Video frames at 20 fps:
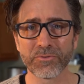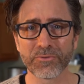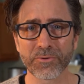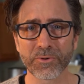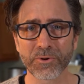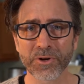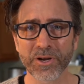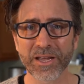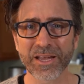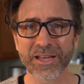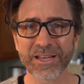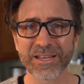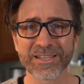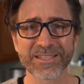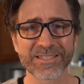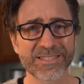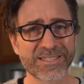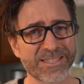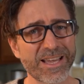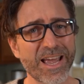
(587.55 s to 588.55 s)
for a
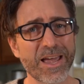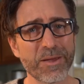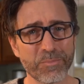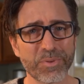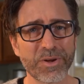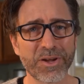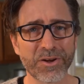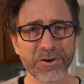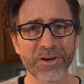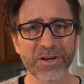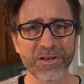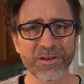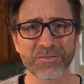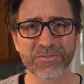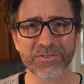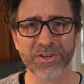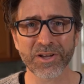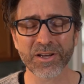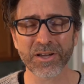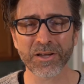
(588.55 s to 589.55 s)
set period of
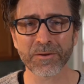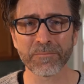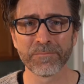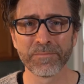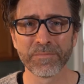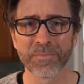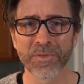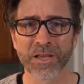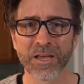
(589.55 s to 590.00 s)
time.